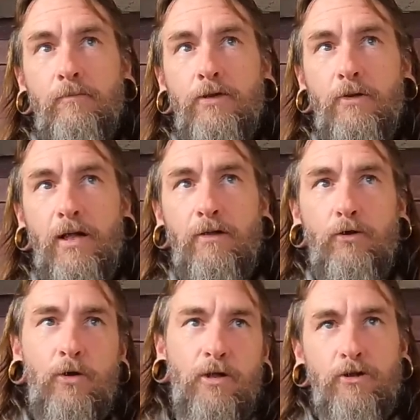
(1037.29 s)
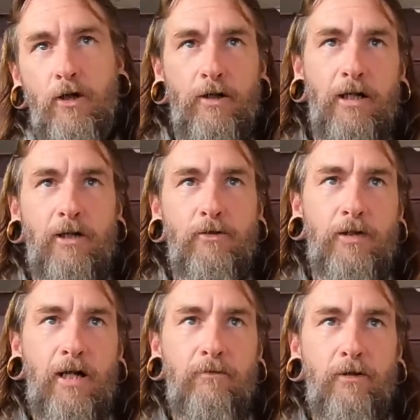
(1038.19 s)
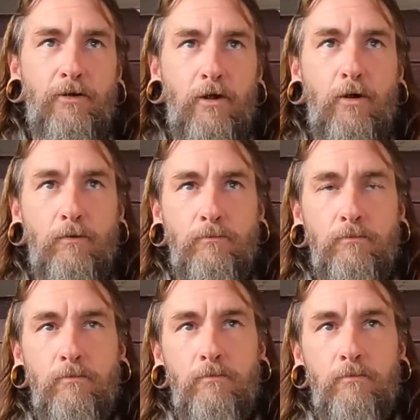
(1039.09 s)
so that you can start getting creative on your own